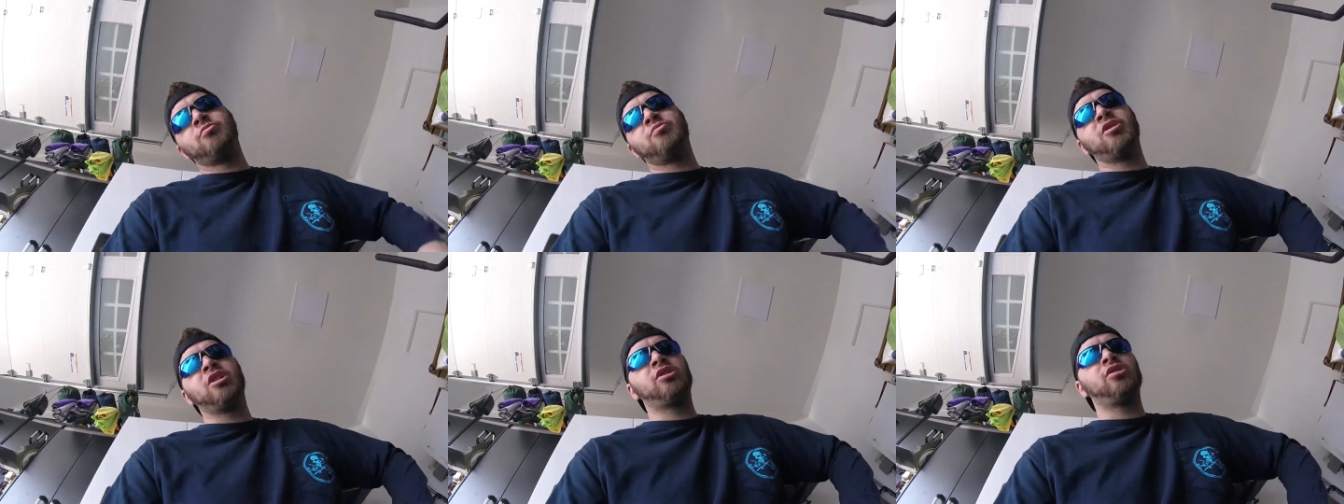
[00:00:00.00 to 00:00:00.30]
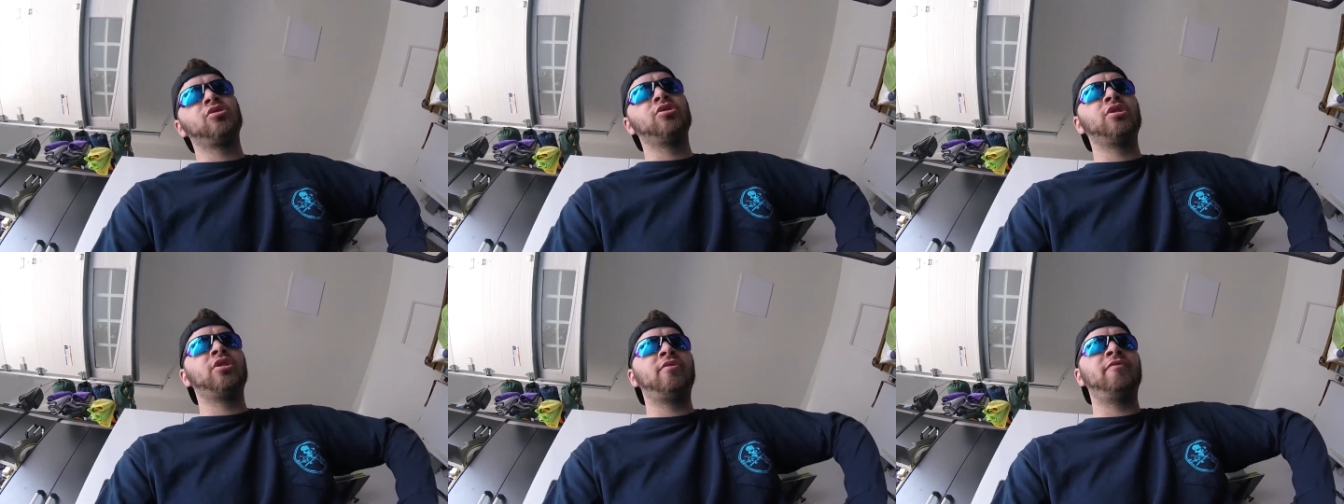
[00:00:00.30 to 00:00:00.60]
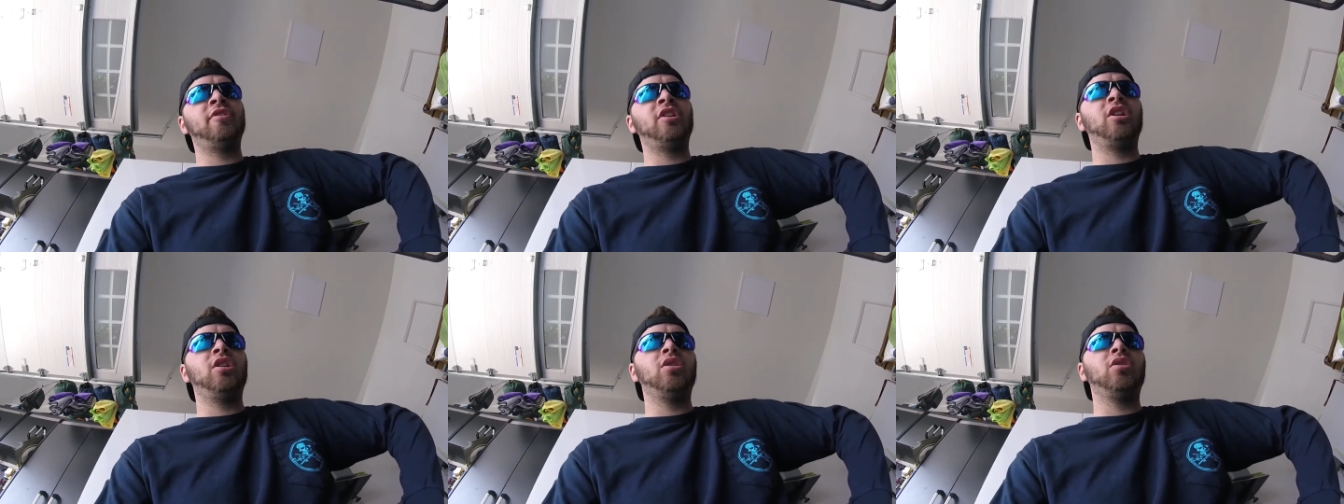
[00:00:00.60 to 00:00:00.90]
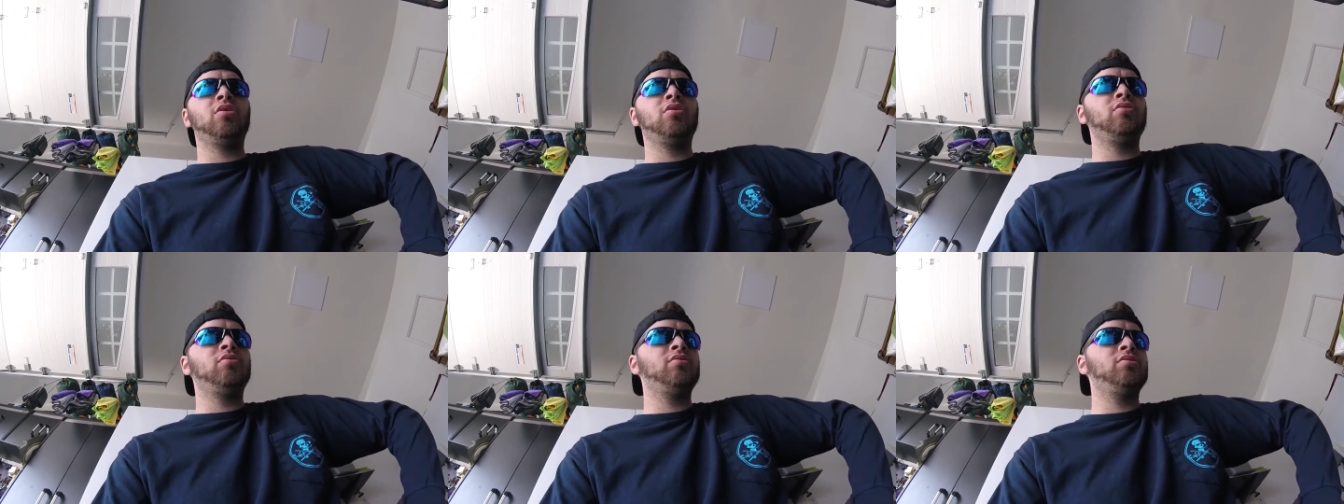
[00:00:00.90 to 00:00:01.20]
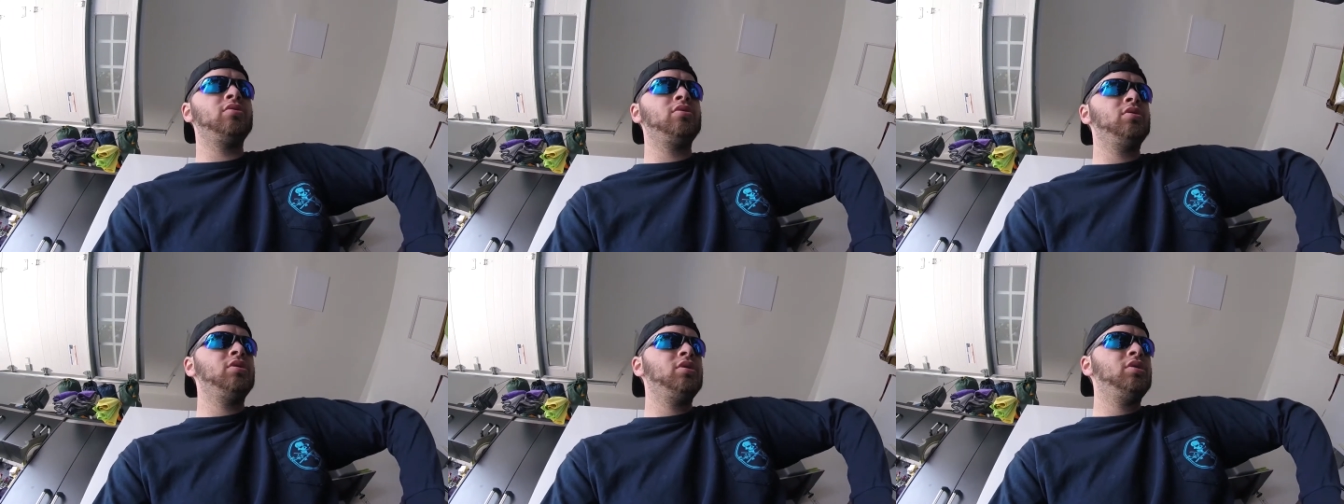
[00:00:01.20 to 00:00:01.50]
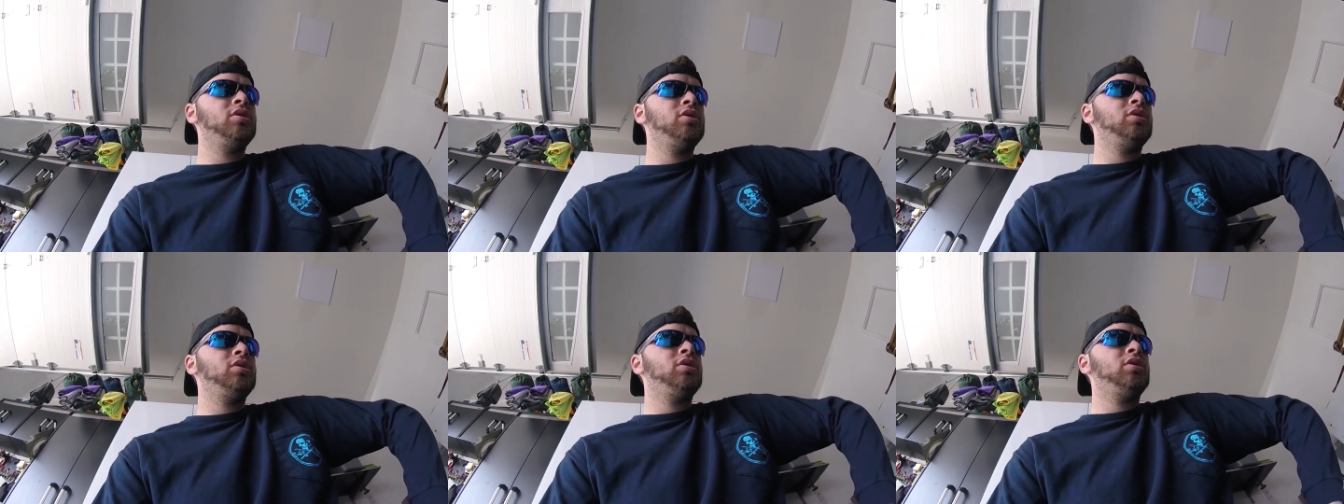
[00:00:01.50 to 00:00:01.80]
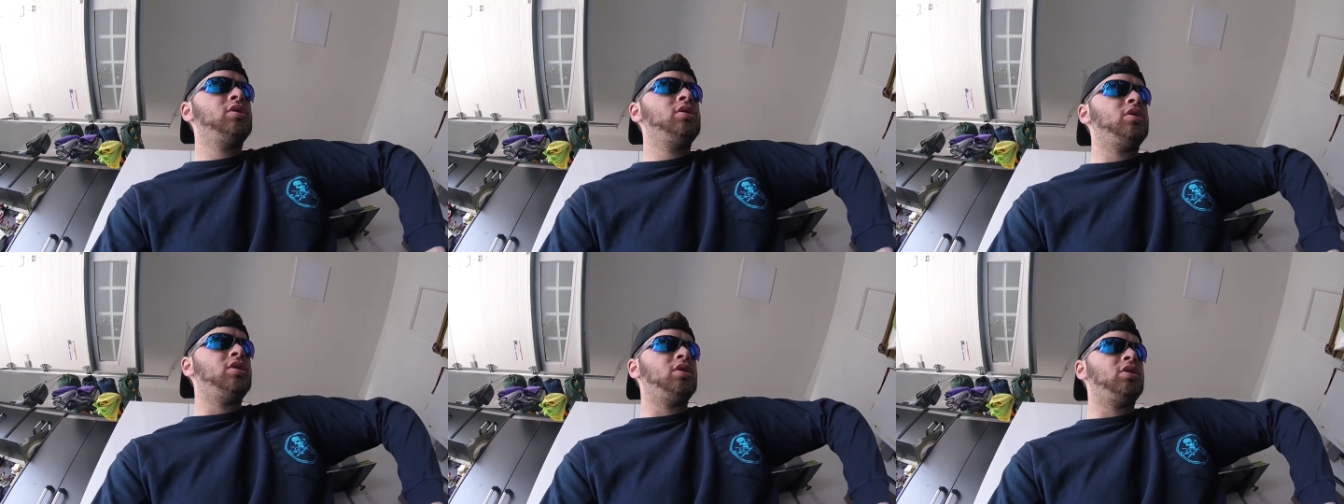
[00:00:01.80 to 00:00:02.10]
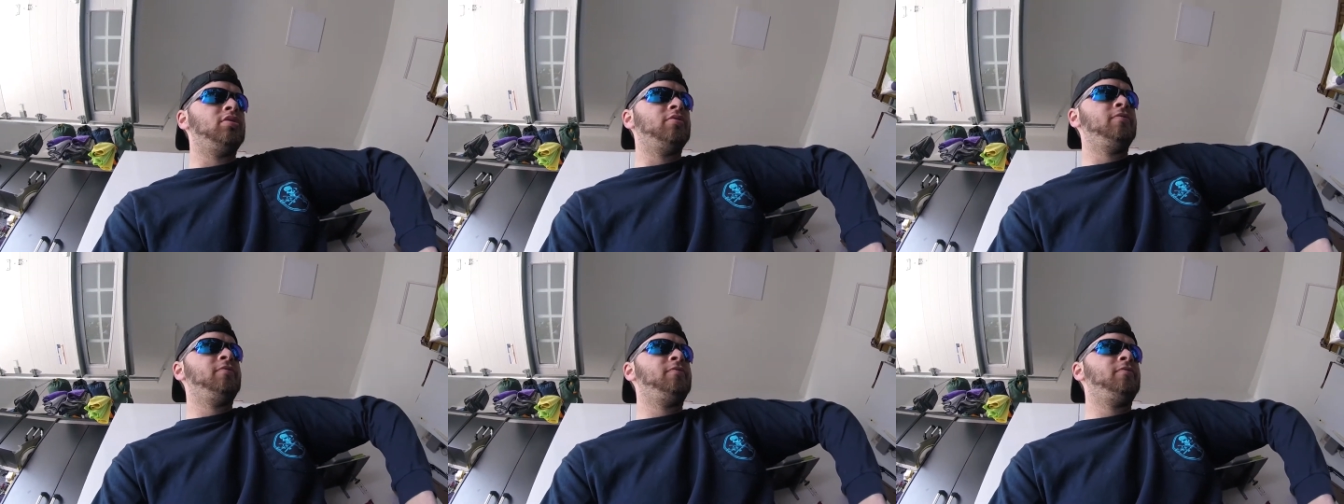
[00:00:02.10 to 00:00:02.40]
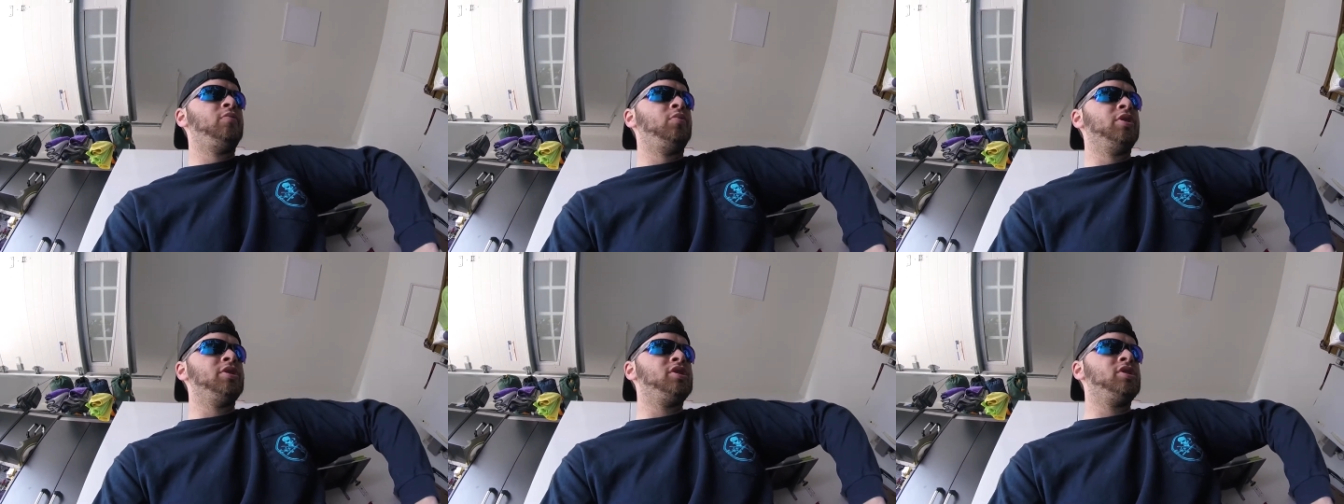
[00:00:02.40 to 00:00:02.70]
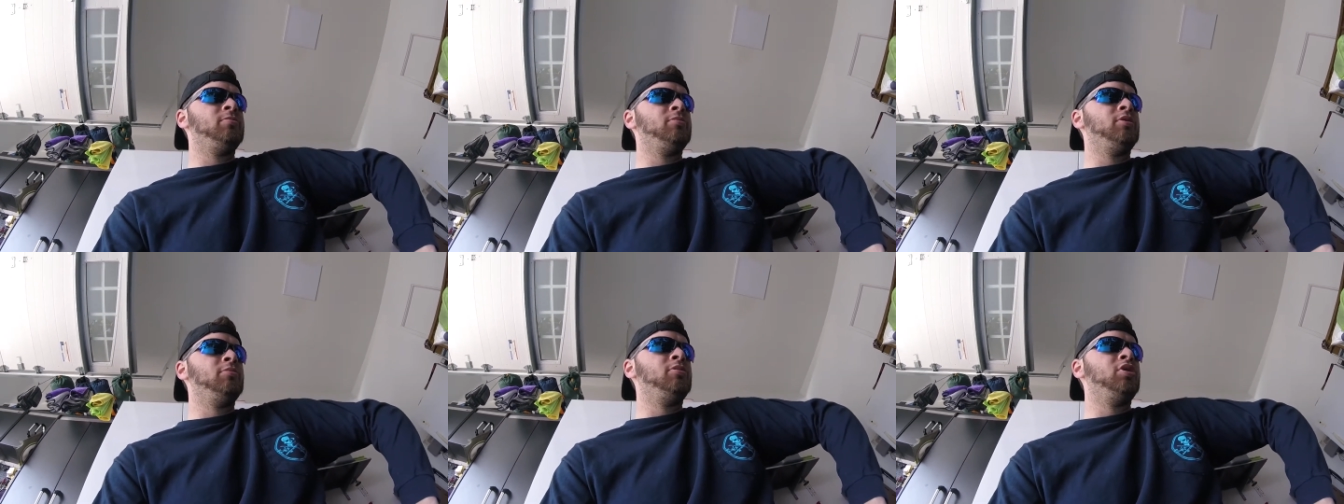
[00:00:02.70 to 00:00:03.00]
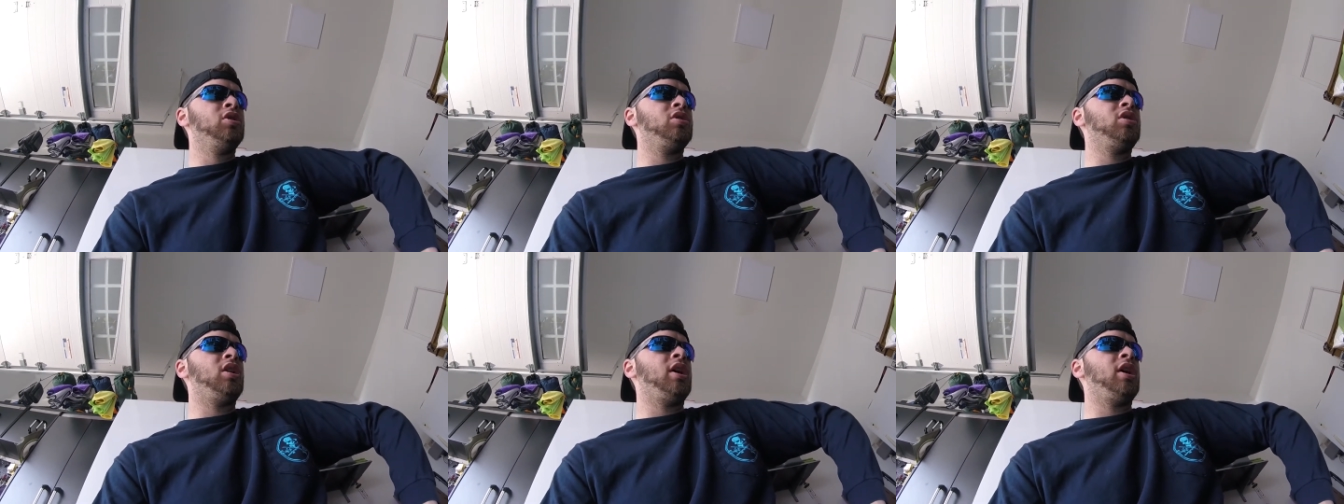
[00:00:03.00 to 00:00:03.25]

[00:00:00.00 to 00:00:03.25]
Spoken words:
pictures and a video of what some of them look